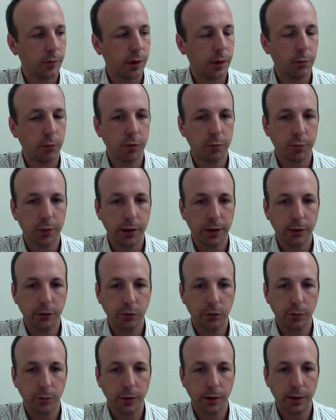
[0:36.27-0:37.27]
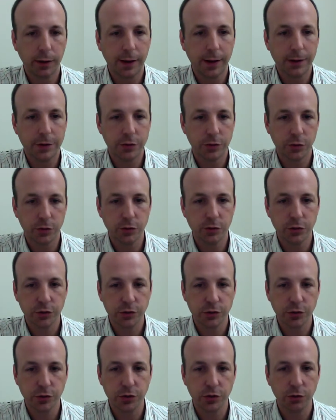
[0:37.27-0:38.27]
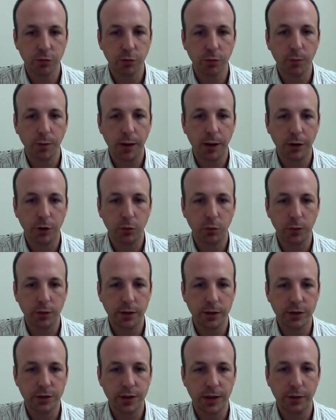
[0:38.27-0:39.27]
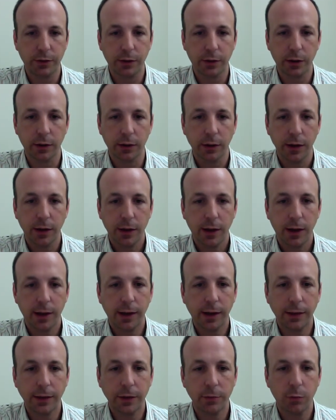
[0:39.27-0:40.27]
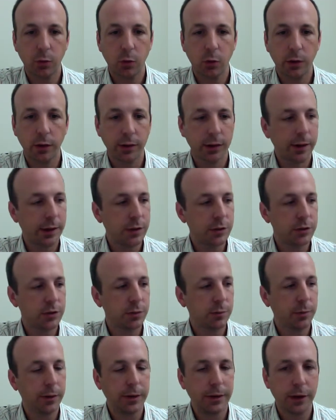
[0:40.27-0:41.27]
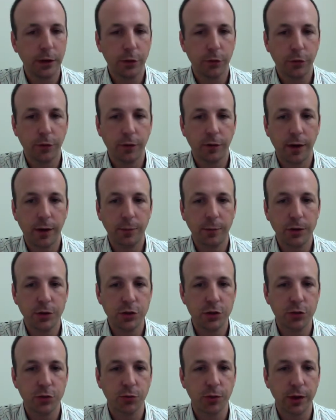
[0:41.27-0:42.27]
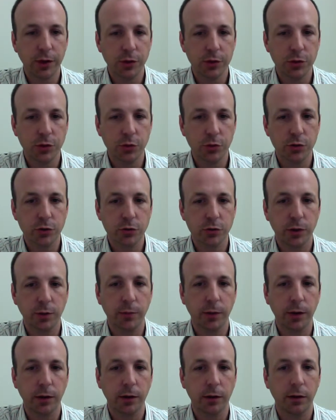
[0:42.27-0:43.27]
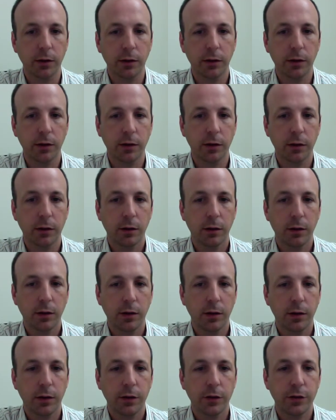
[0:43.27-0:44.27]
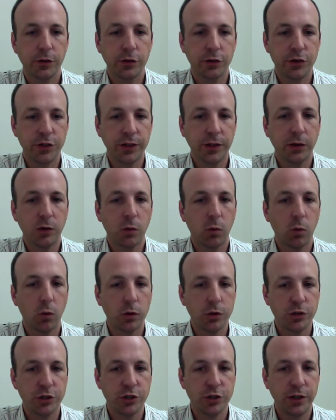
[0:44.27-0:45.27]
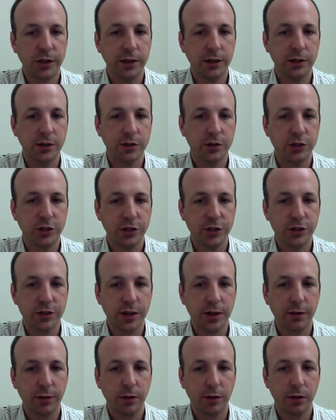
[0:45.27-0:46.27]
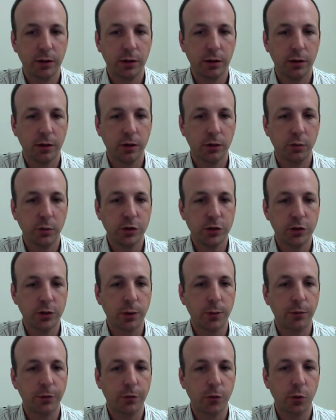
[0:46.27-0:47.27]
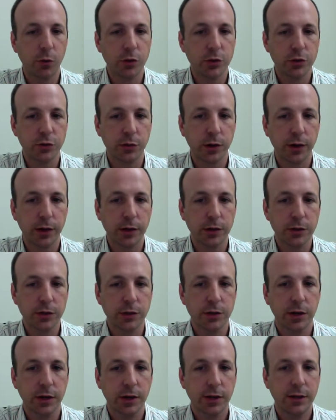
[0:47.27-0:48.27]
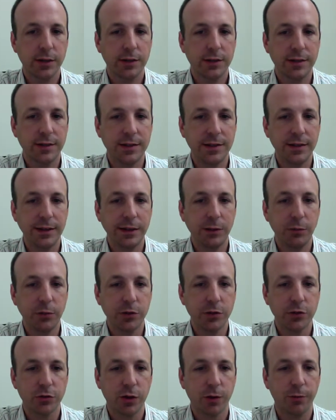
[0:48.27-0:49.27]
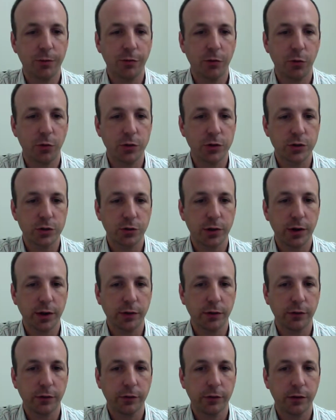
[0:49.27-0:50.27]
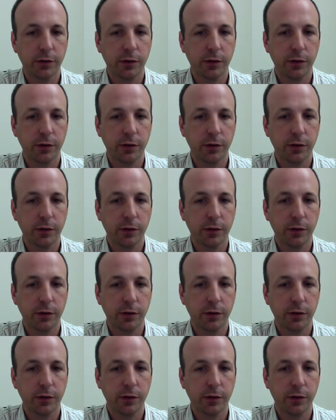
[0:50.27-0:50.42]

and we've played through them in class so this is just to remind you of what they sound like again the important thing is to be careful of how many strings you're strumming the G chords G and G7 we strum four strings D we strum four strings